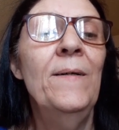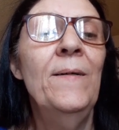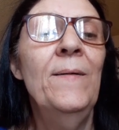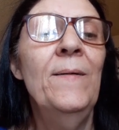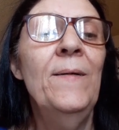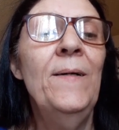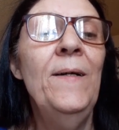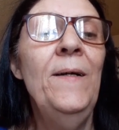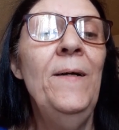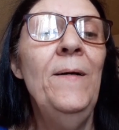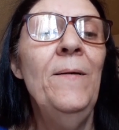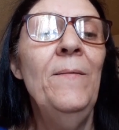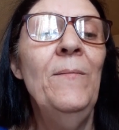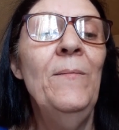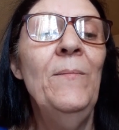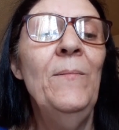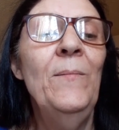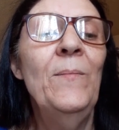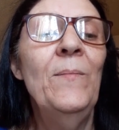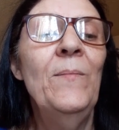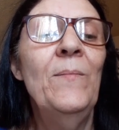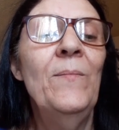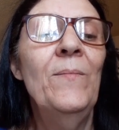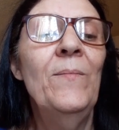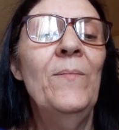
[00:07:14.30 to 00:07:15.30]
All right,
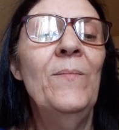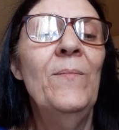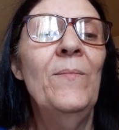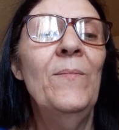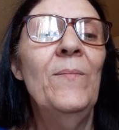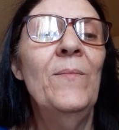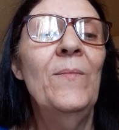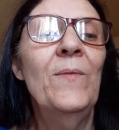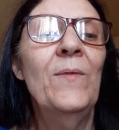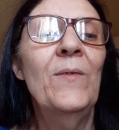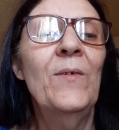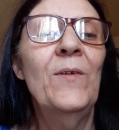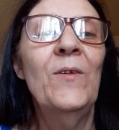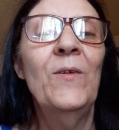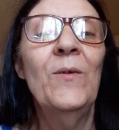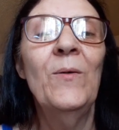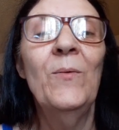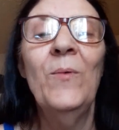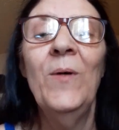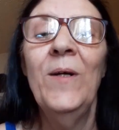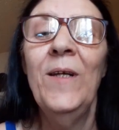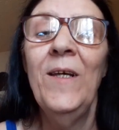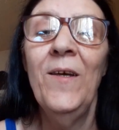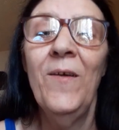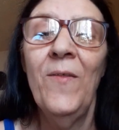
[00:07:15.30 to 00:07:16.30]
so
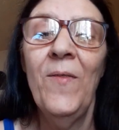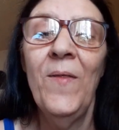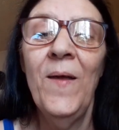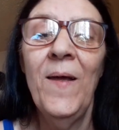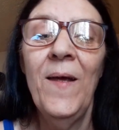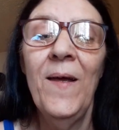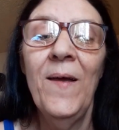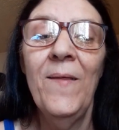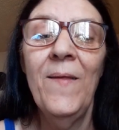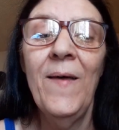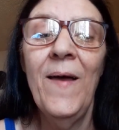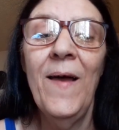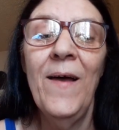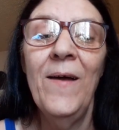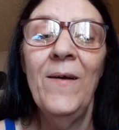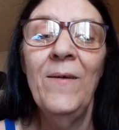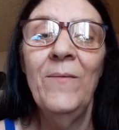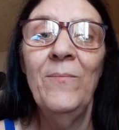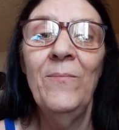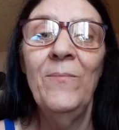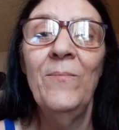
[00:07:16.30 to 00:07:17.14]
what do you think of that?